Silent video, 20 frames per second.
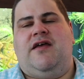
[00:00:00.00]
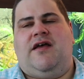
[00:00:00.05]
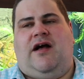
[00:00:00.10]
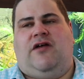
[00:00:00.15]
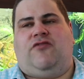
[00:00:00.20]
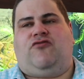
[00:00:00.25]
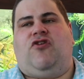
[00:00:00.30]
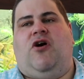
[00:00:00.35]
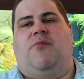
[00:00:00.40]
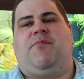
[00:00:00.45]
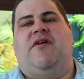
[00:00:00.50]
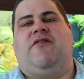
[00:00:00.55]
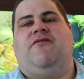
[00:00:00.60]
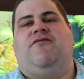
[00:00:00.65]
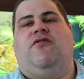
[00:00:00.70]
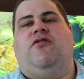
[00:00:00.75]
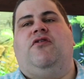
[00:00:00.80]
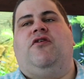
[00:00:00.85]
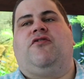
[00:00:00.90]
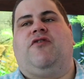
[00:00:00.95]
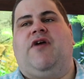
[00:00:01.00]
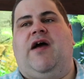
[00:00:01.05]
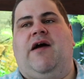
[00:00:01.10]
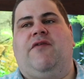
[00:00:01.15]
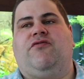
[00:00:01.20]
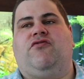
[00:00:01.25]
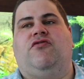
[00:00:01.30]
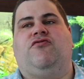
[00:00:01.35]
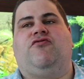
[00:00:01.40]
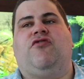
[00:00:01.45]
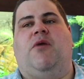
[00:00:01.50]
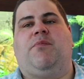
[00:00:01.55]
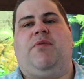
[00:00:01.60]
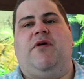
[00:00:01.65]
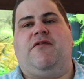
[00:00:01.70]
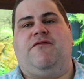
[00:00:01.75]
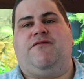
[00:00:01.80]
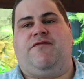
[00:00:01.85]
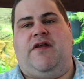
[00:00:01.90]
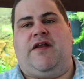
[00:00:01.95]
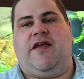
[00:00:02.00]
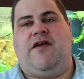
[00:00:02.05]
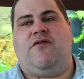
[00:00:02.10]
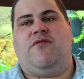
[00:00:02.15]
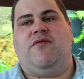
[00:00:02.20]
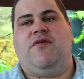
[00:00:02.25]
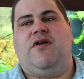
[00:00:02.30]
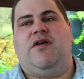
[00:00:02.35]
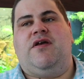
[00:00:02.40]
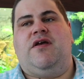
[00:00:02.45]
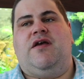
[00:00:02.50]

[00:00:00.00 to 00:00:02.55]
I'll drop in photographs, I'll drop in video,